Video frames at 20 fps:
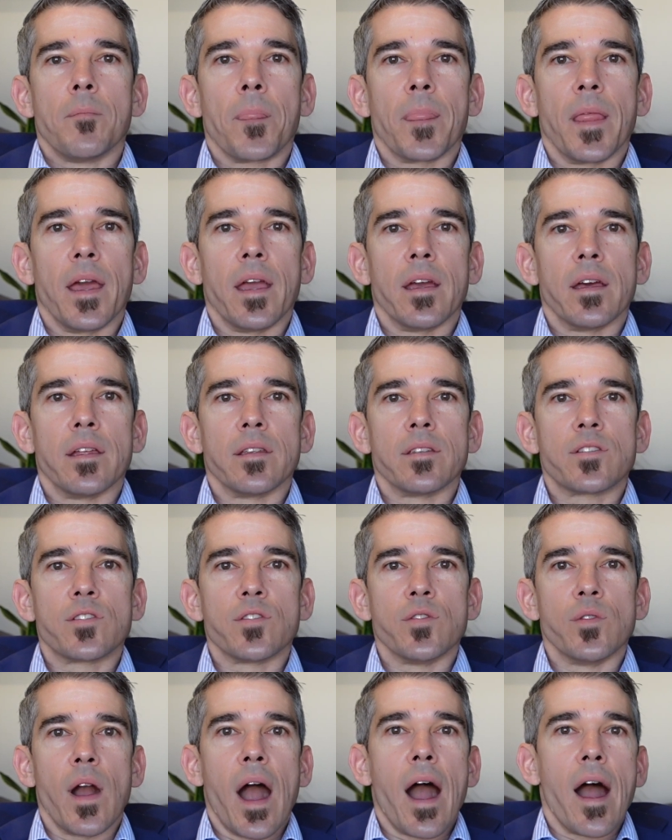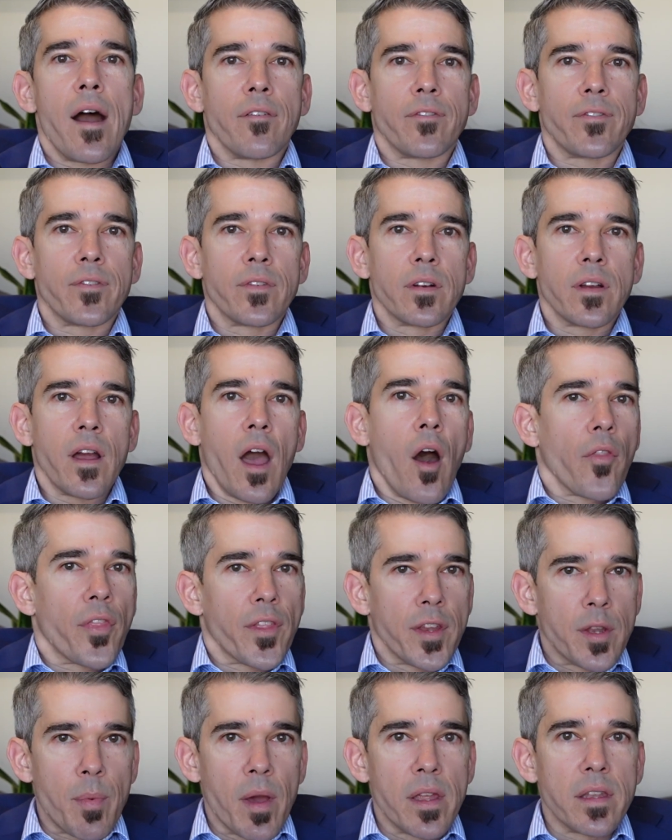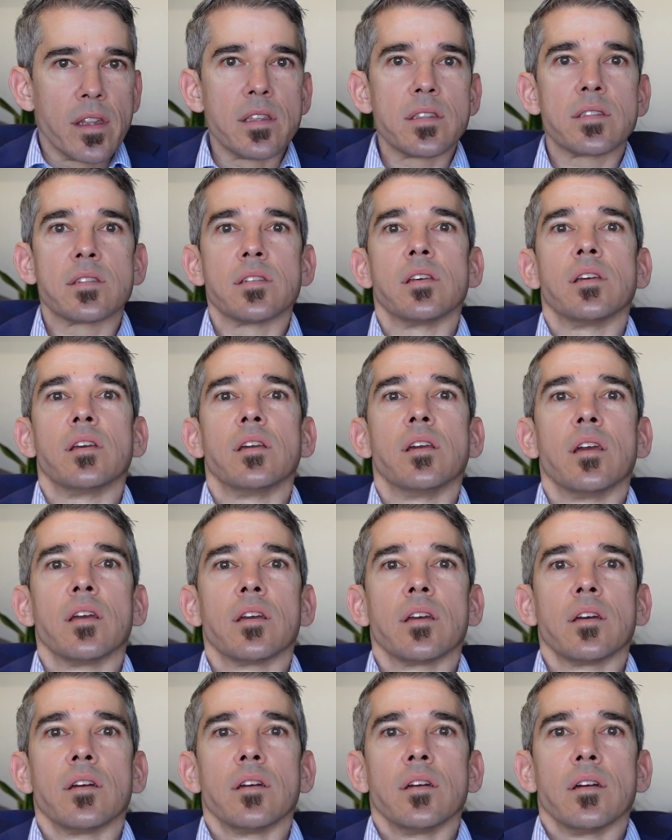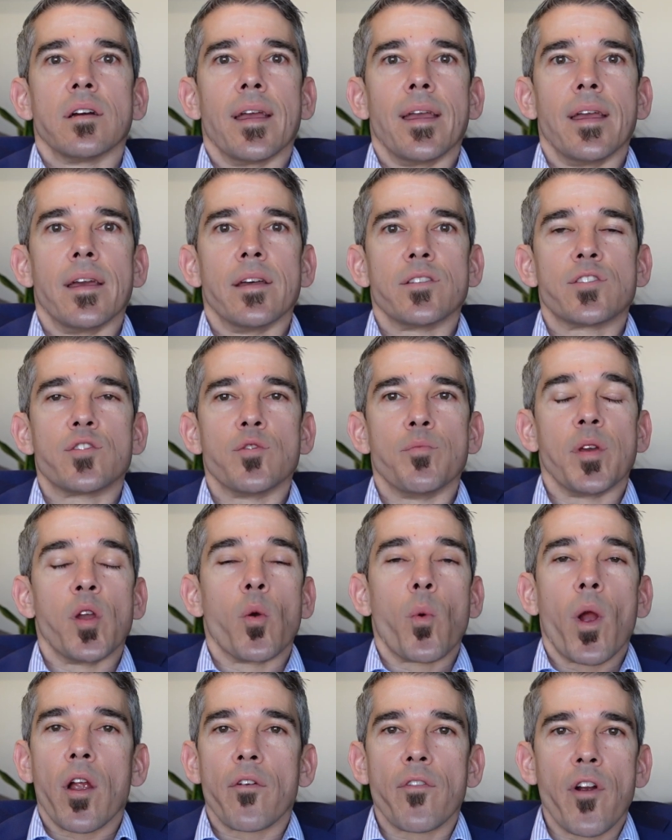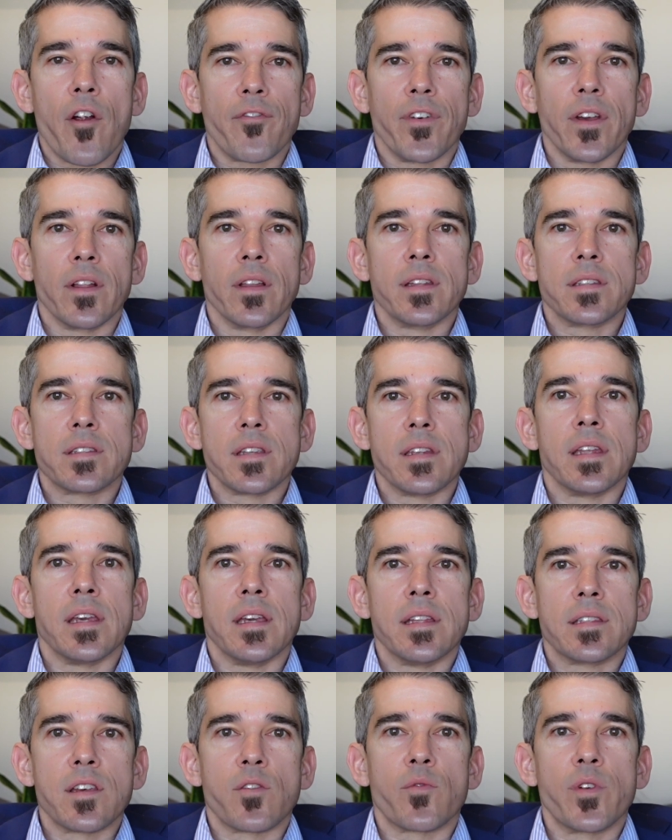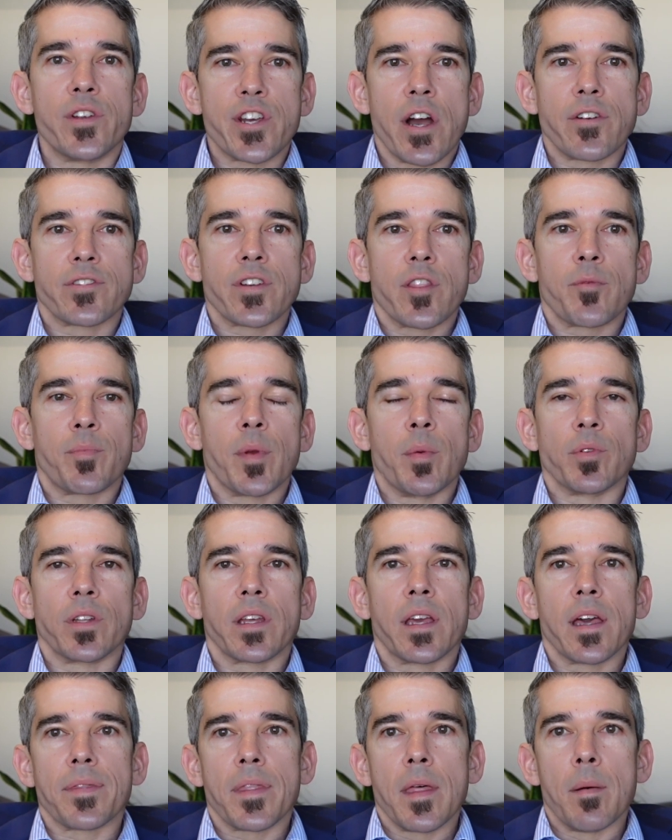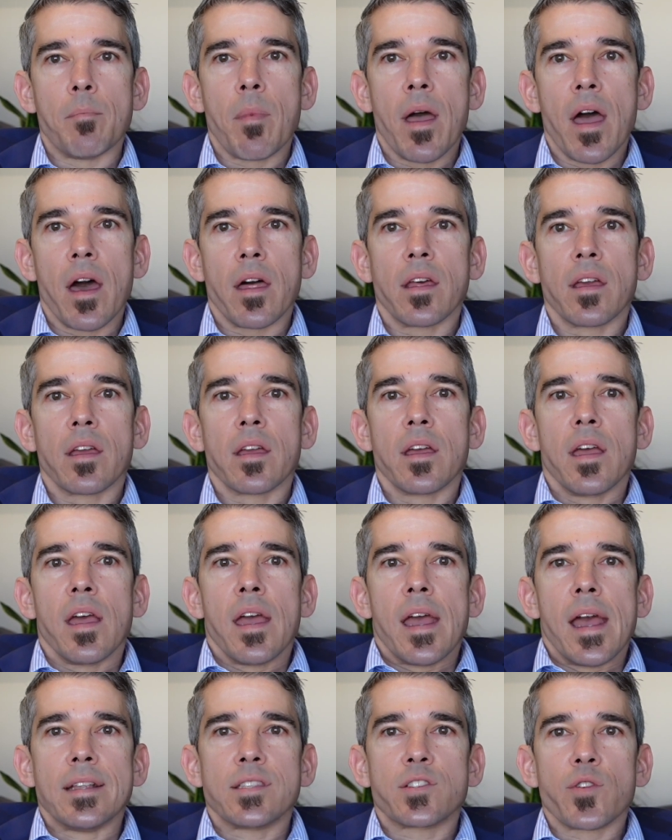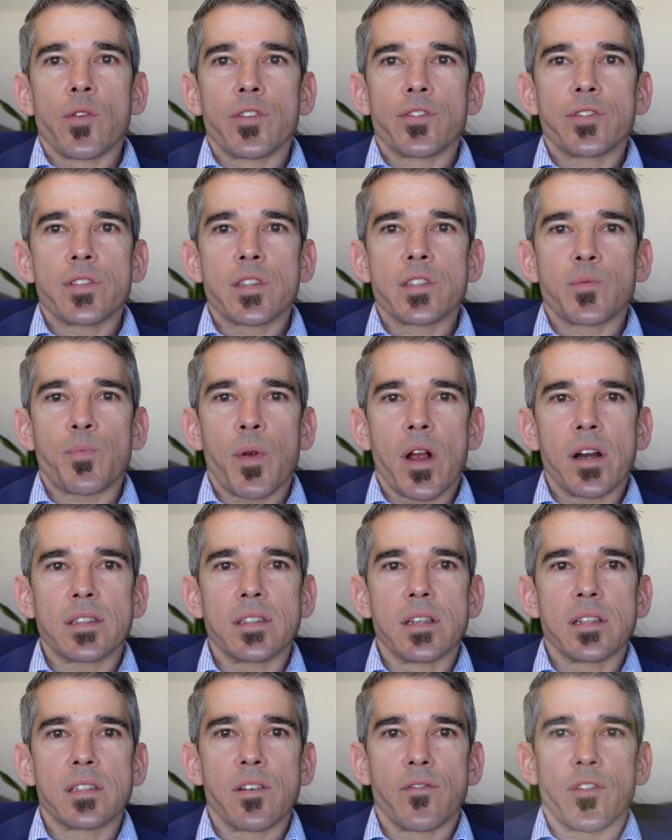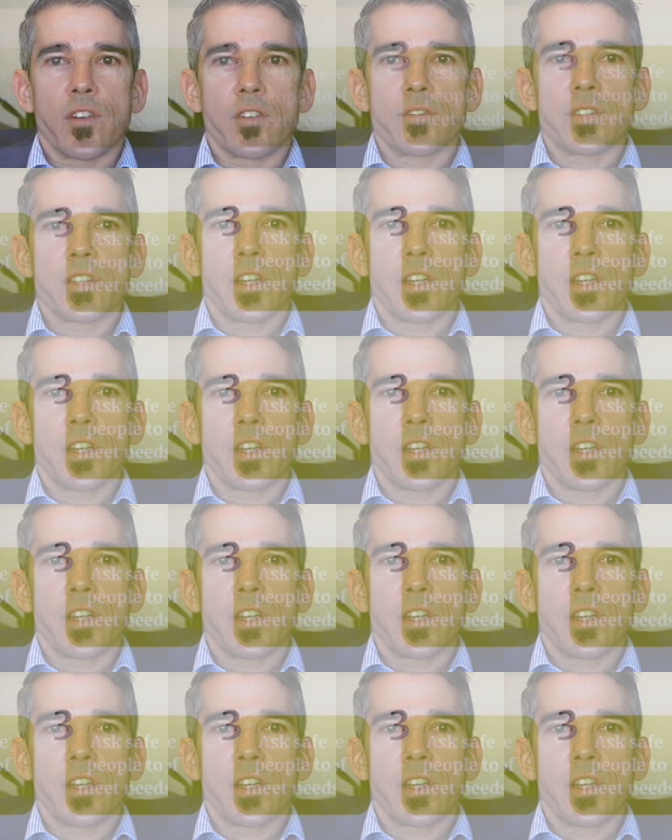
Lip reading: and to have healthy dependency, and to be aware of our feelings and needs and reach out to other people to get them met. And so there's this process of earned